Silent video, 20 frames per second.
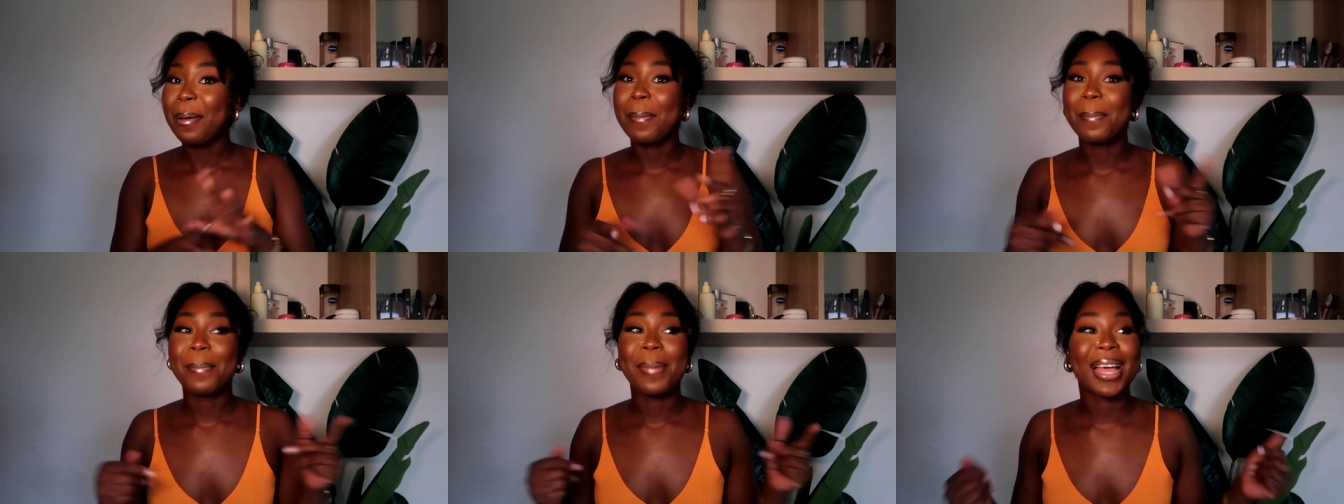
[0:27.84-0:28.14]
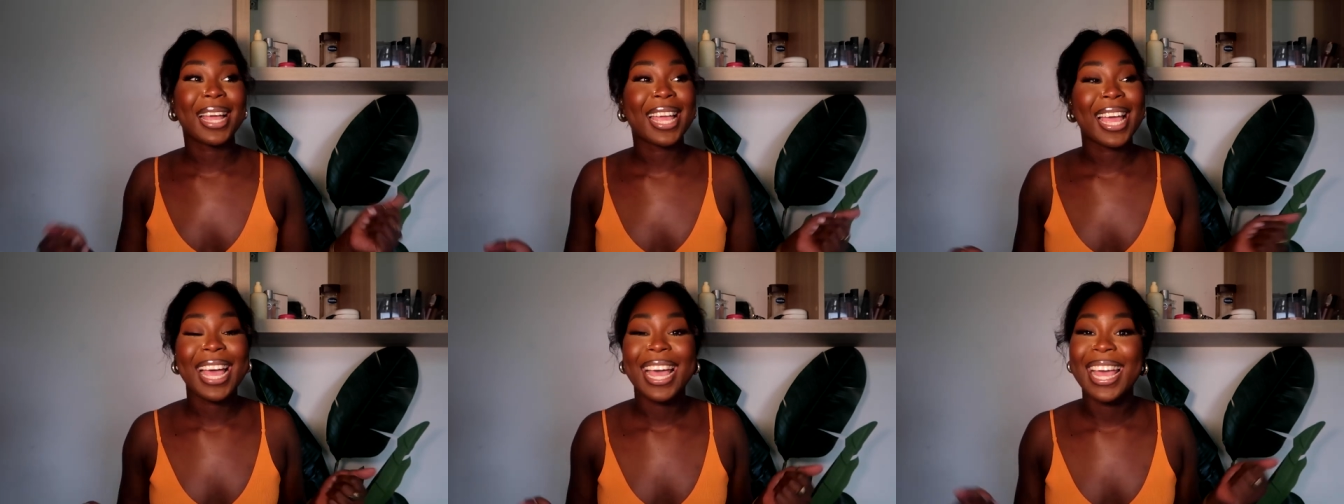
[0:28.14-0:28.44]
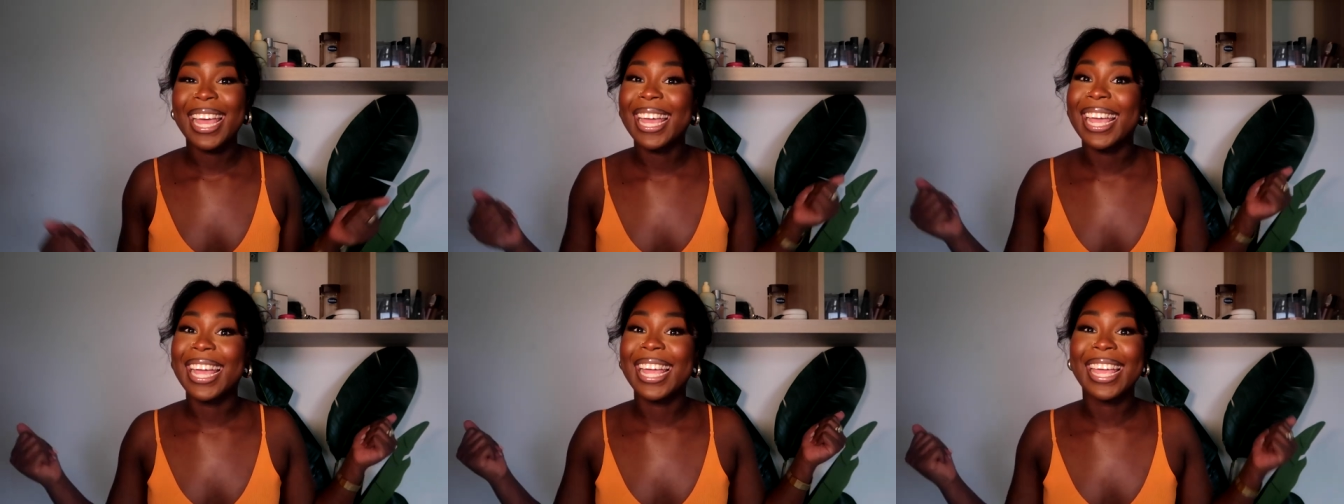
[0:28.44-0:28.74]
we're back
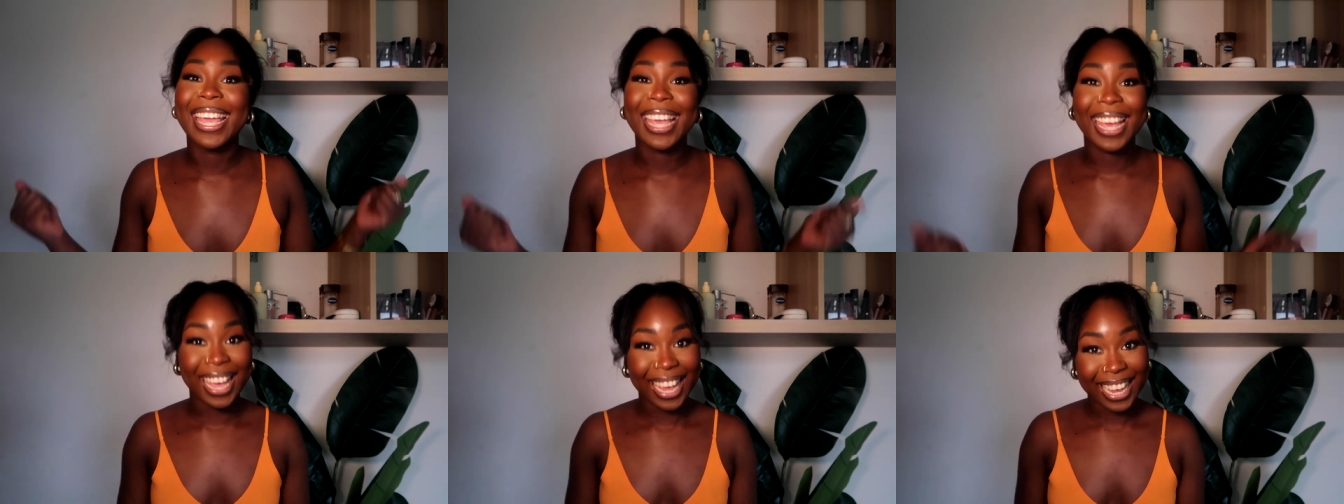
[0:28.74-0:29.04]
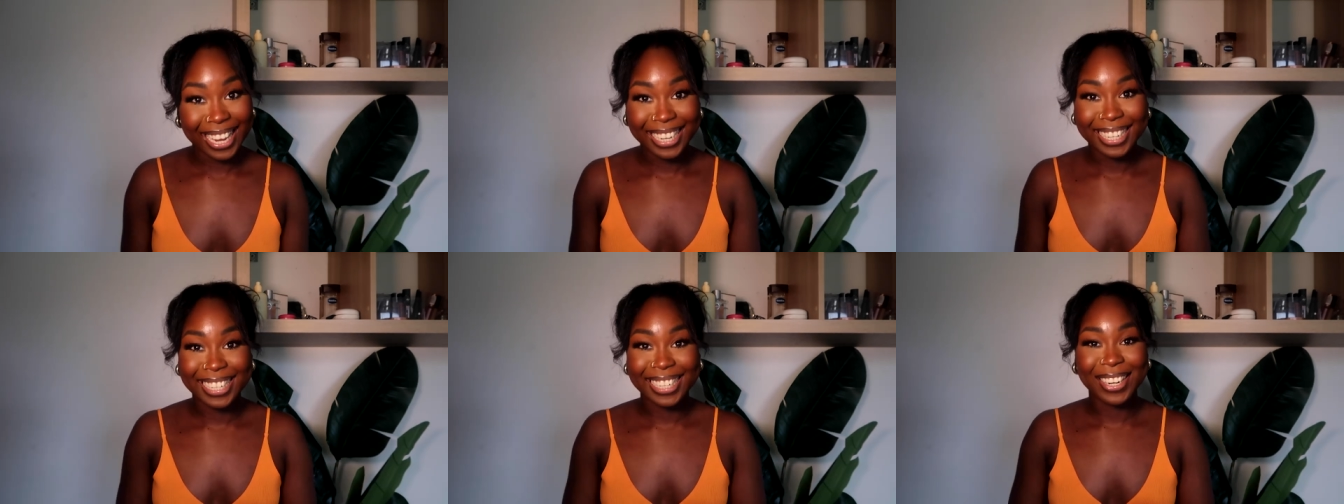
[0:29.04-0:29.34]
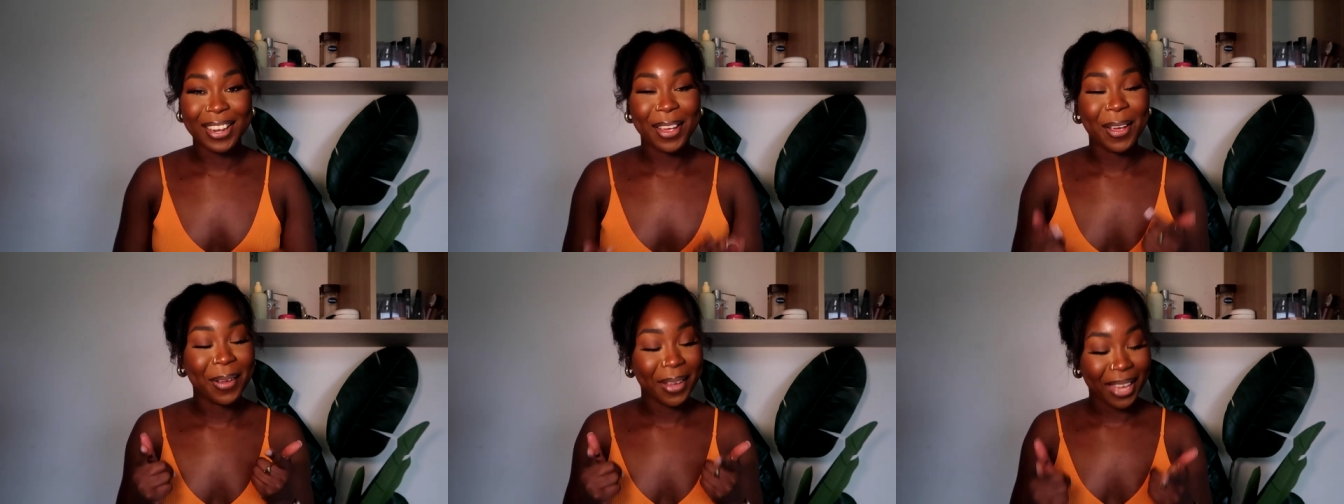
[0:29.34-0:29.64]
at it
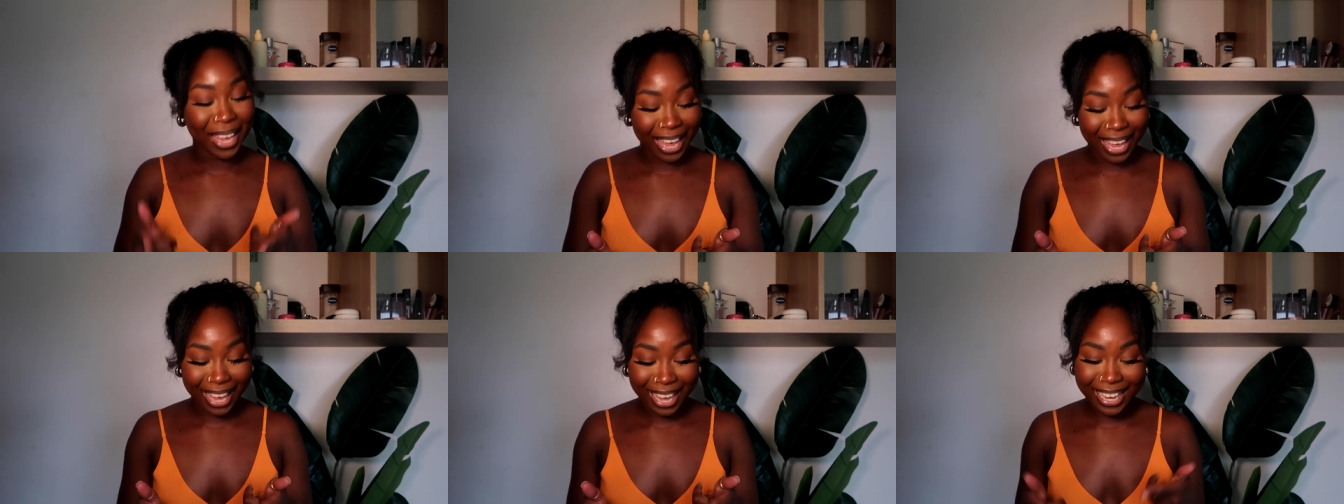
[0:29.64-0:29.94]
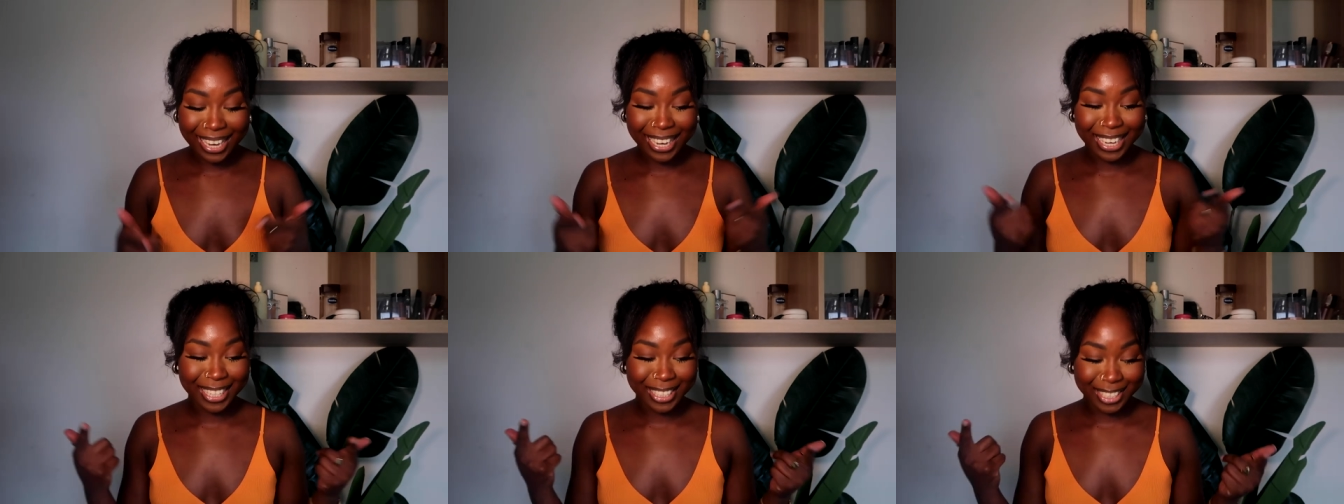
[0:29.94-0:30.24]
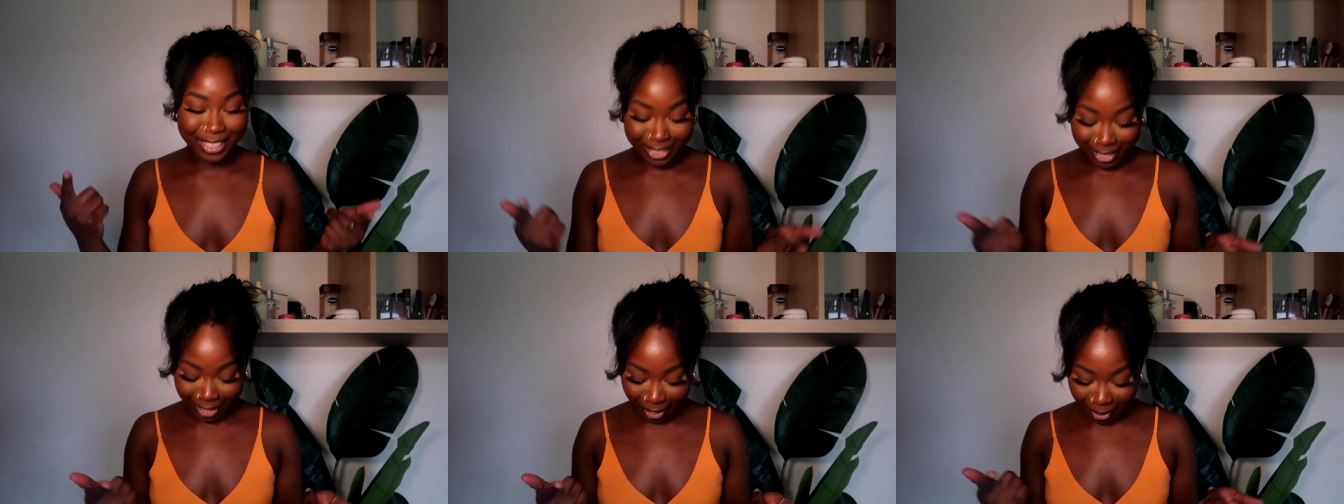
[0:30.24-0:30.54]
again okay
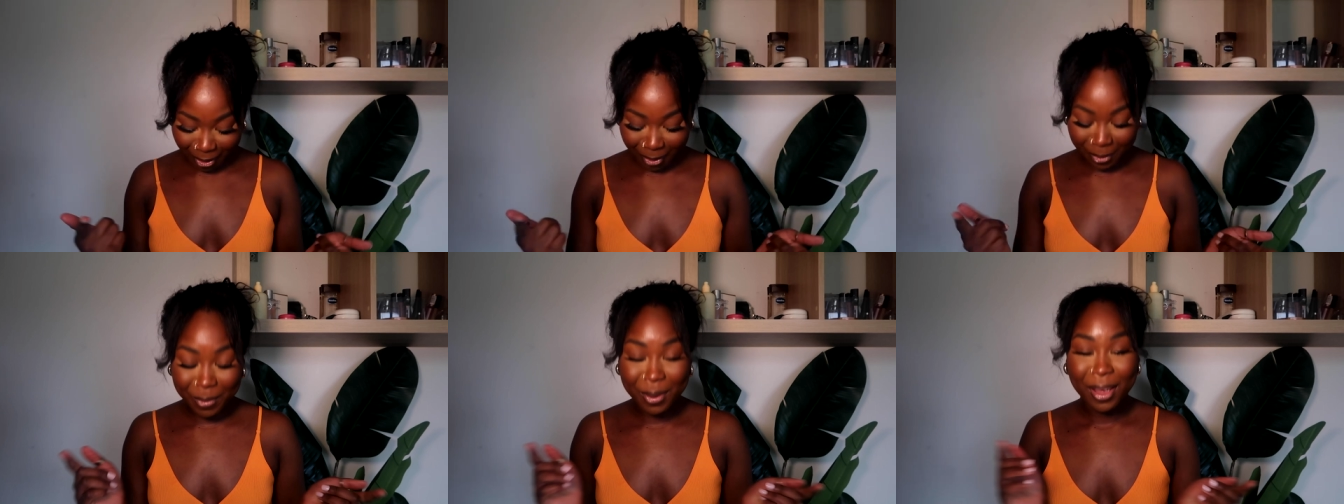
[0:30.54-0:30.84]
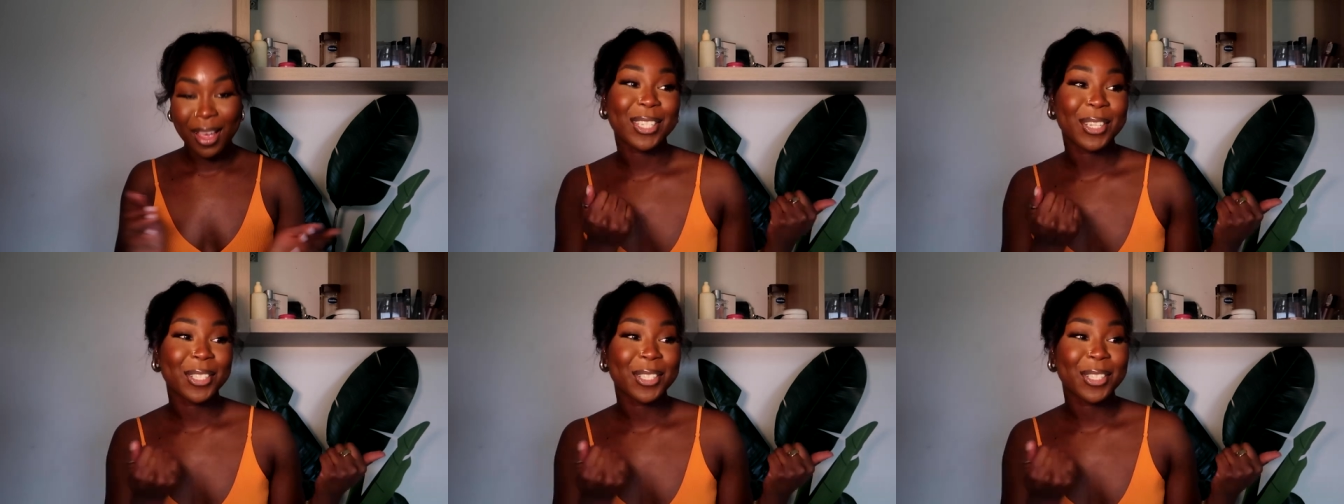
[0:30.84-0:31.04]
let's go